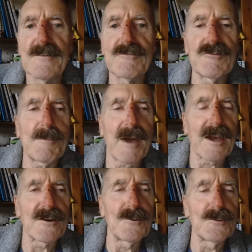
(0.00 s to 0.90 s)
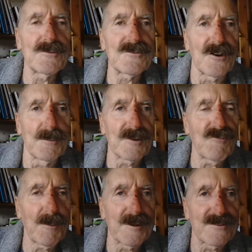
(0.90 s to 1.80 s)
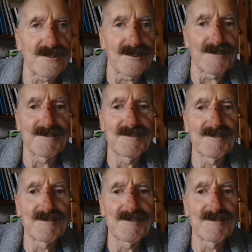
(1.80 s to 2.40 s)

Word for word: for a man called Tommy Robinson.